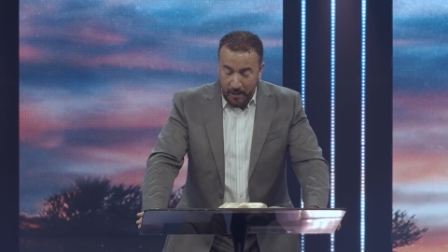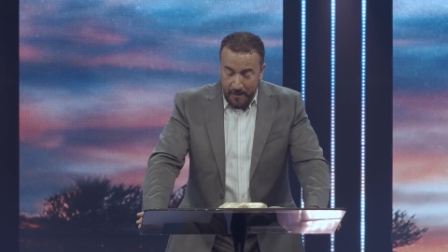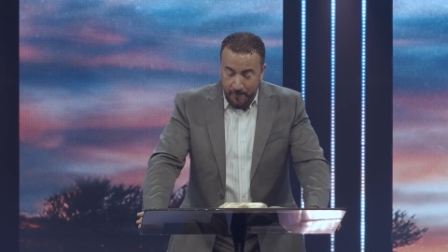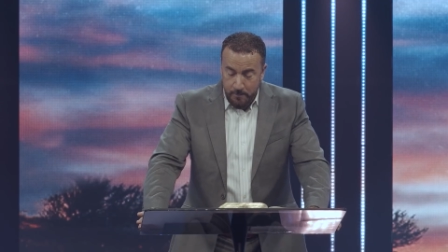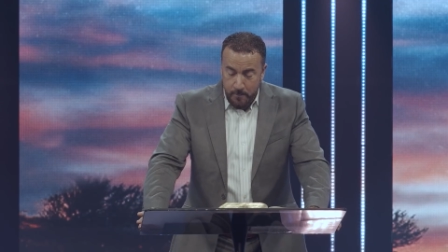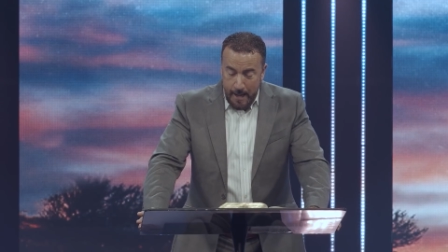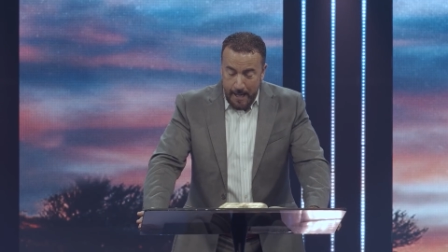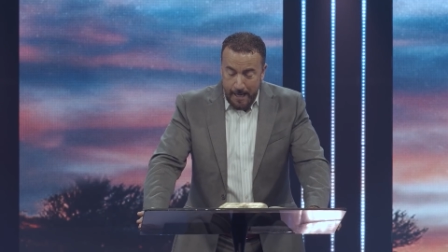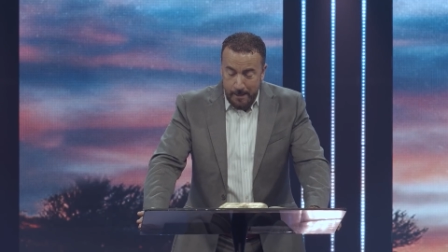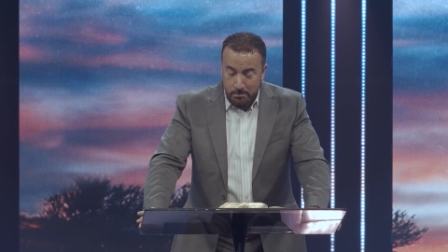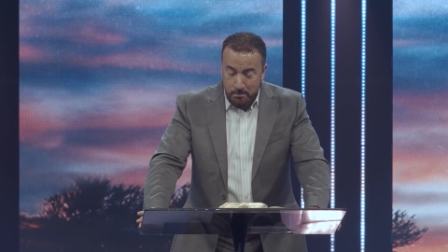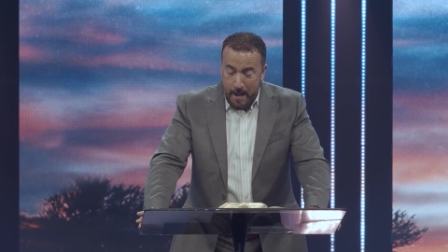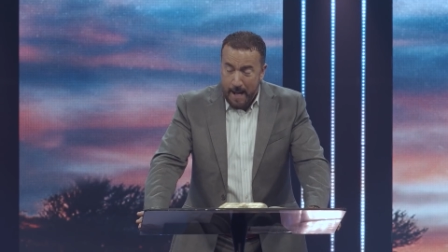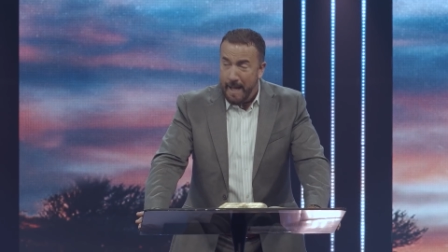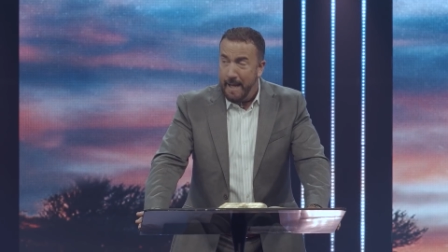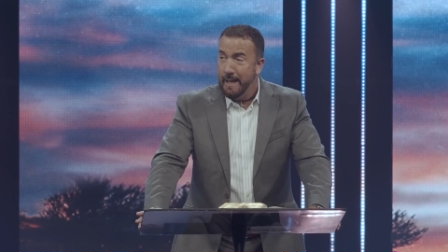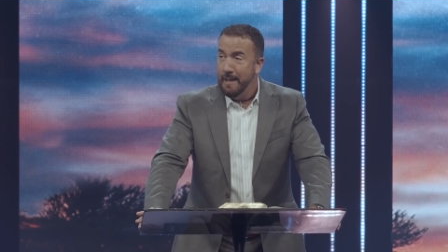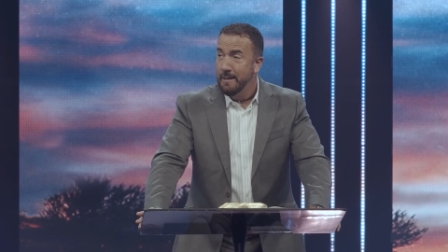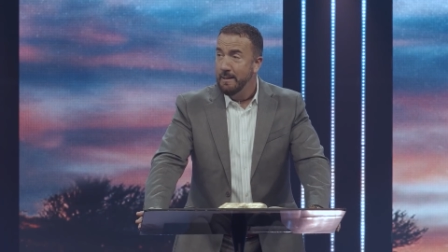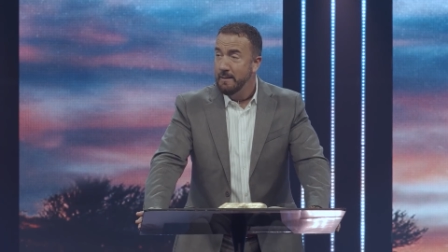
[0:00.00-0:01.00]
have made
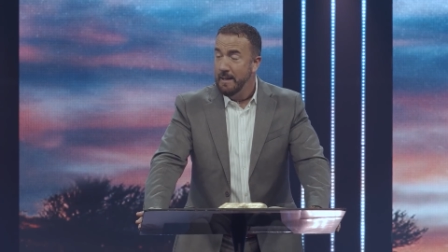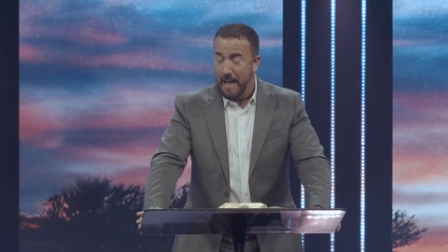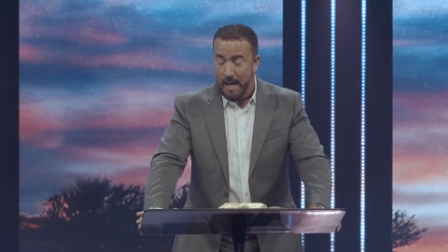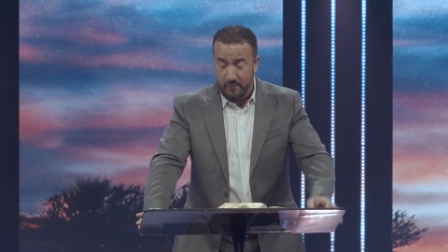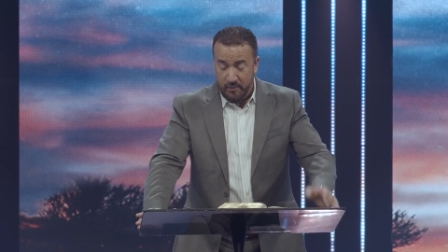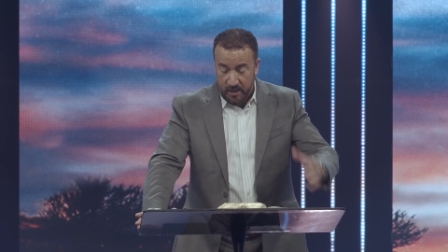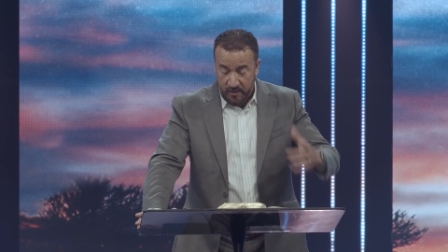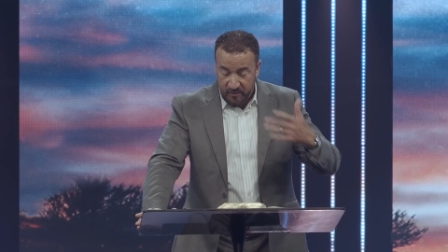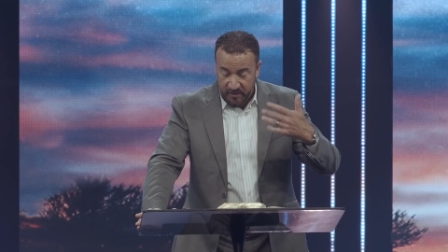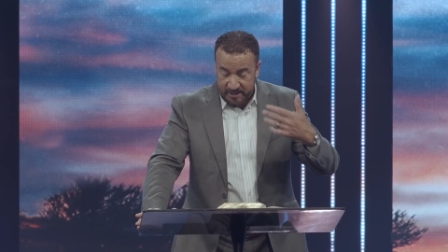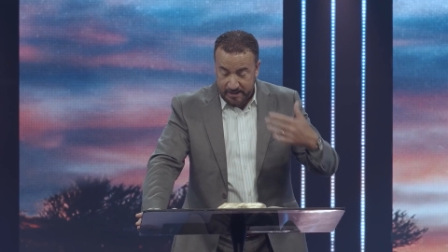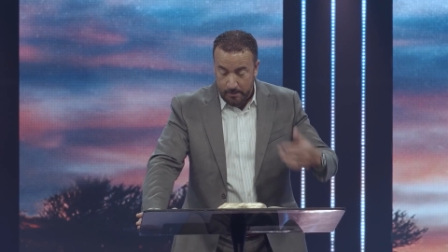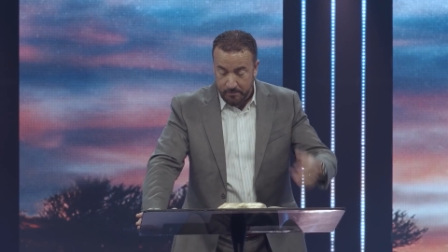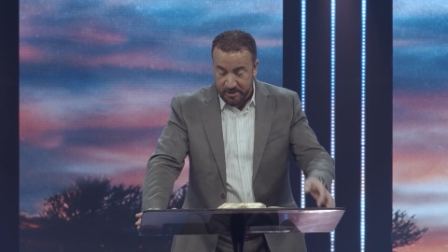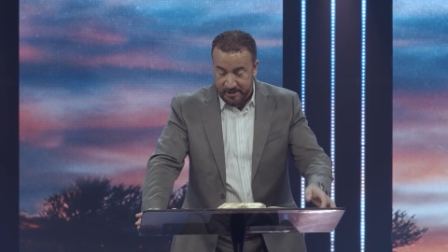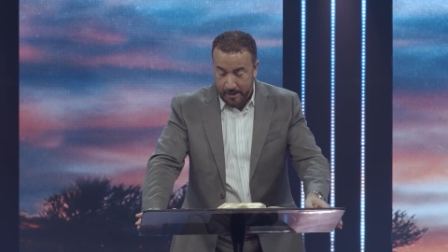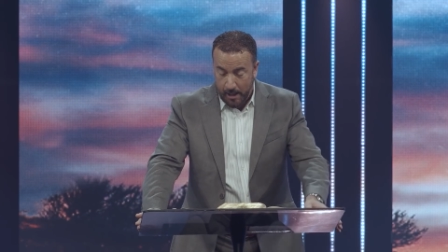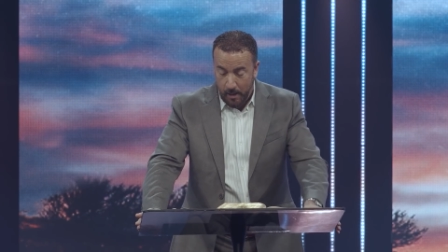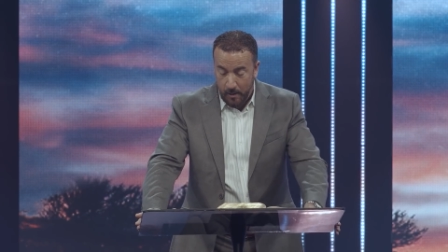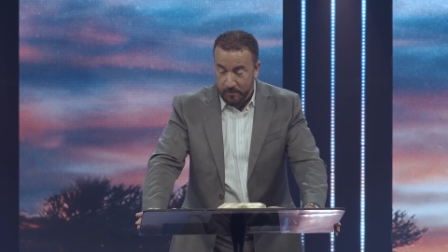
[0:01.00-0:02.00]
man, even if it's
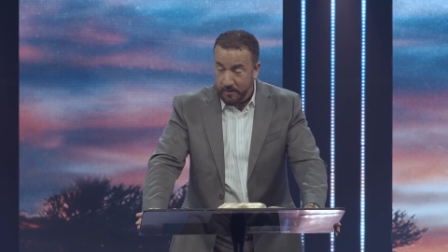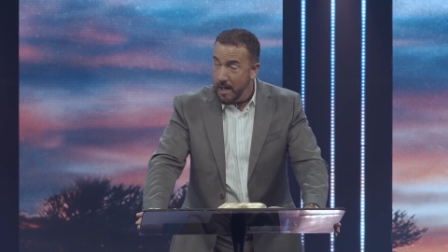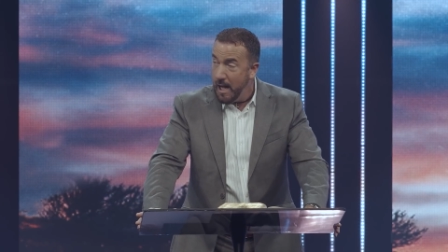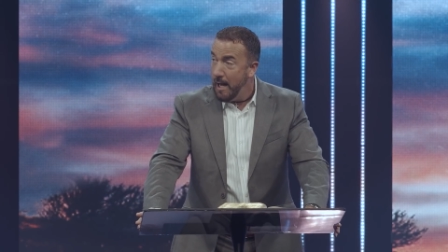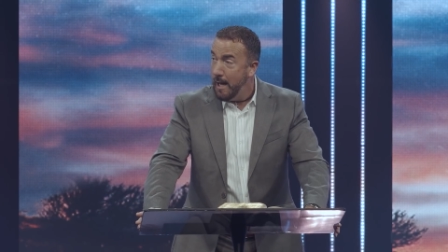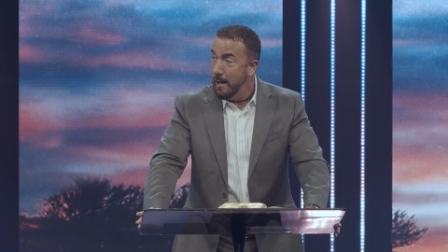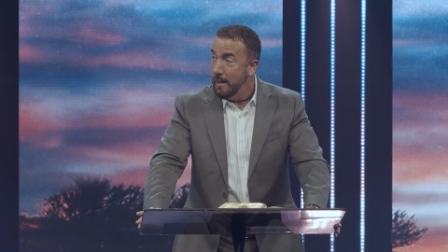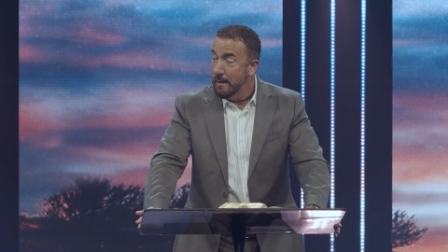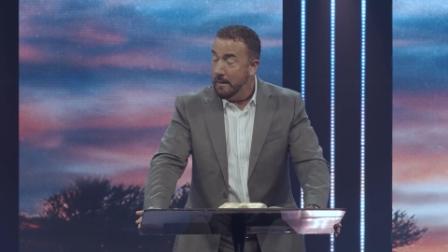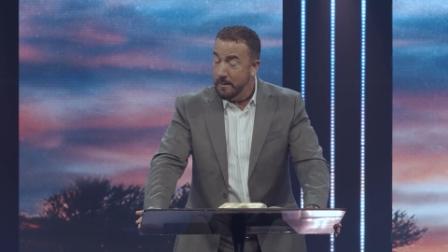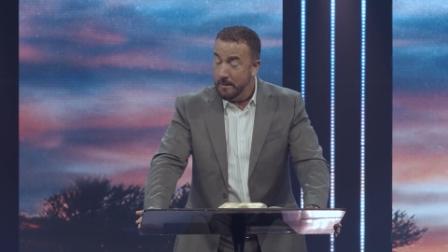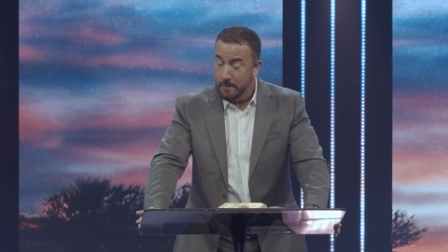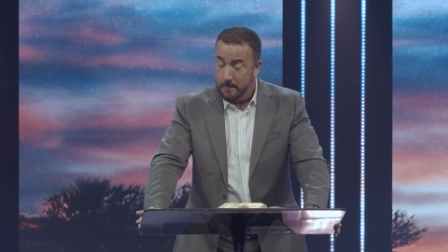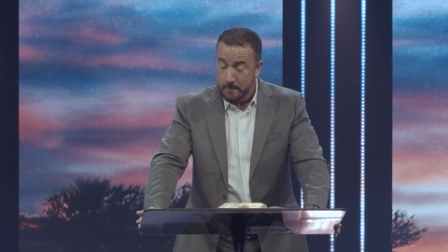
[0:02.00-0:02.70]
themselves, God.